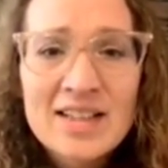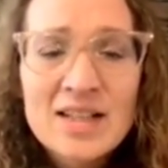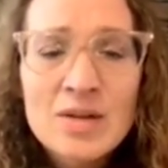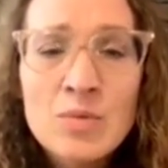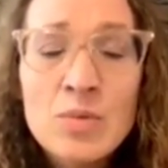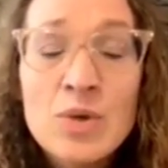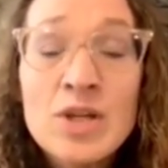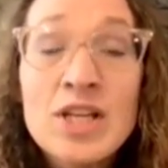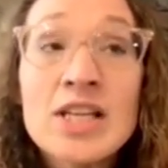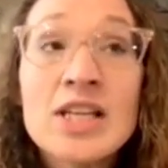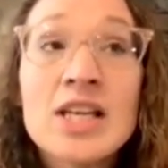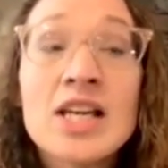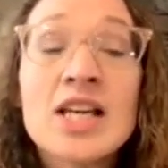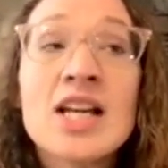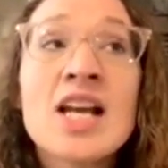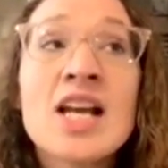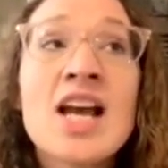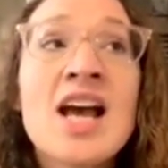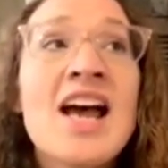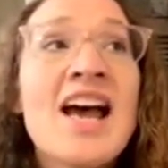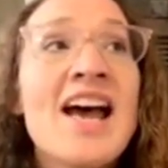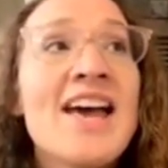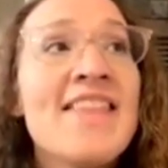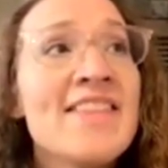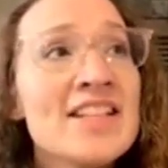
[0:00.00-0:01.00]
We can,
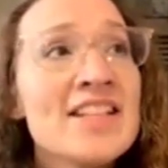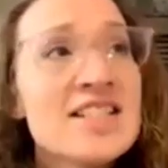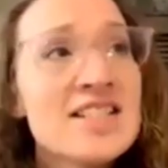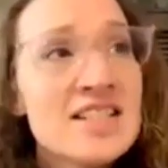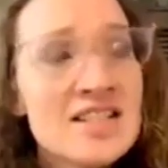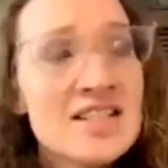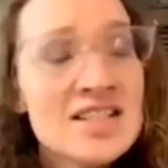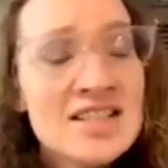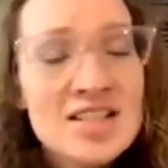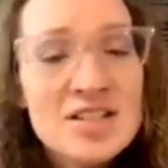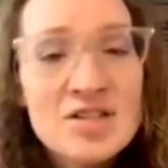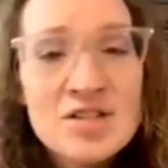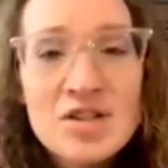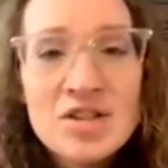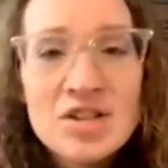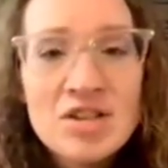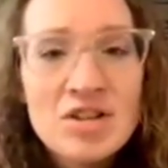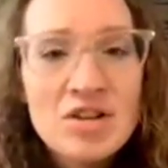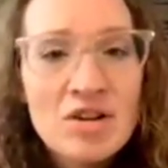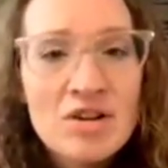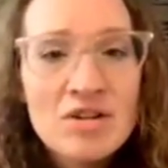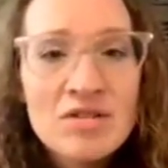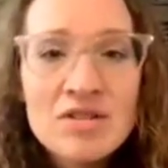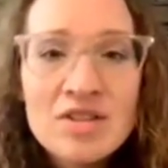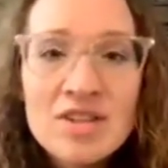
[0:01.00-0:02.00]
and this isn't,
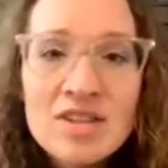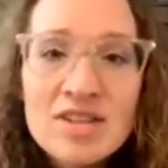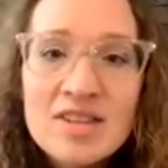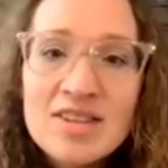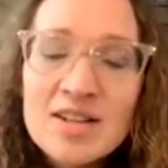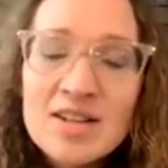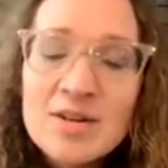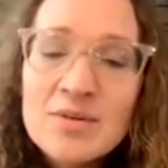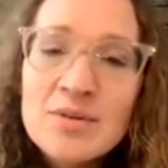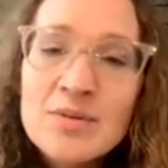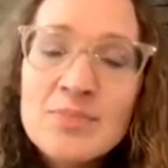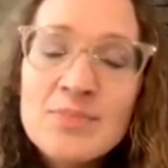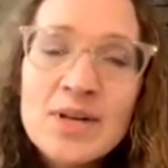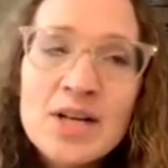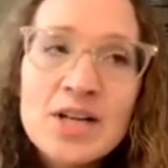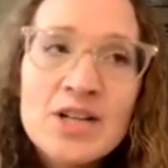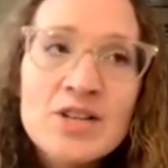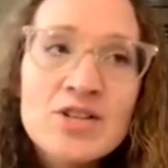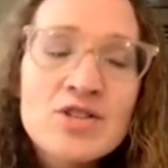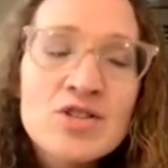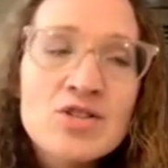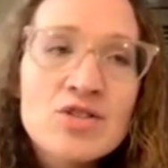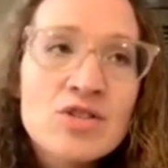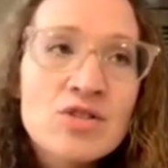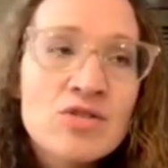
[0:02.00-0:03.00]
the thing with
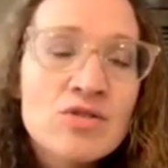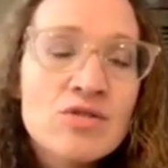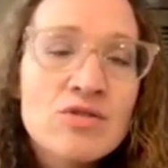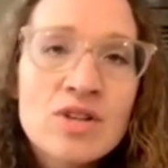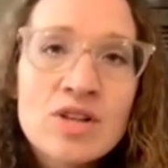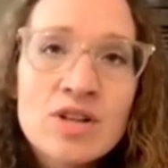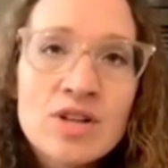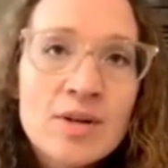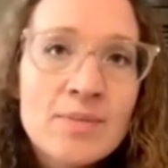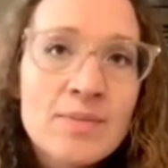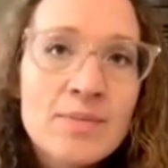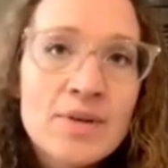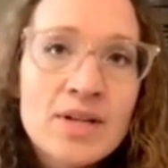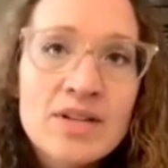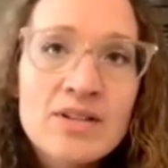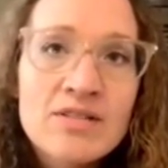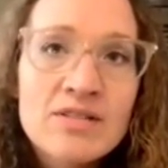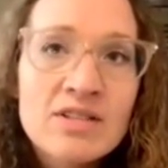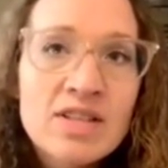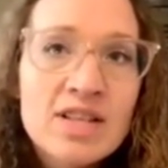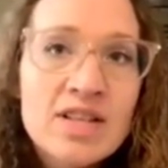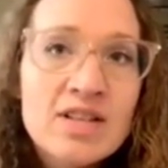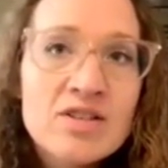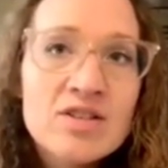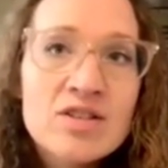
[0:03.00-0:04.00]
marriage too, or committed
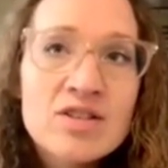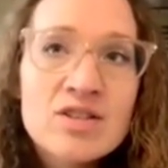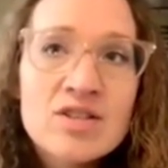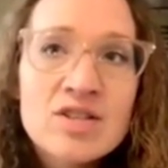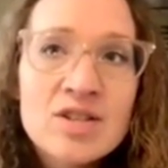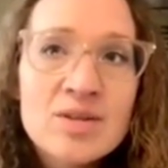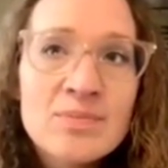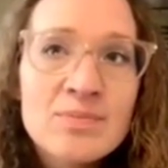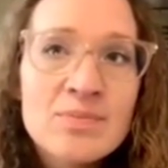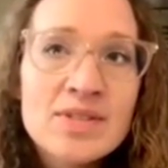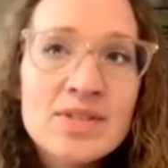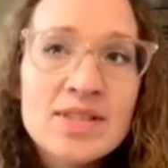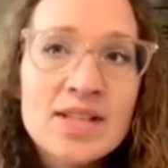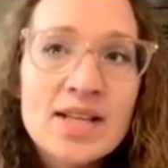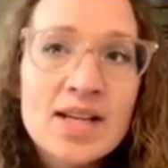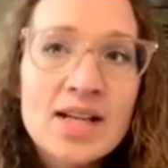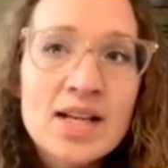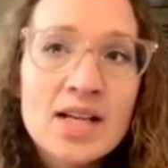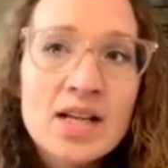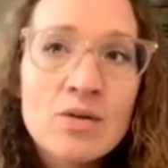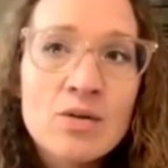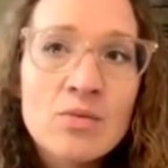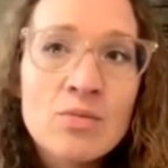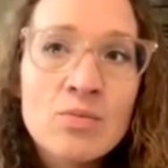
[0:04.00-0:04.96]
relationships, like,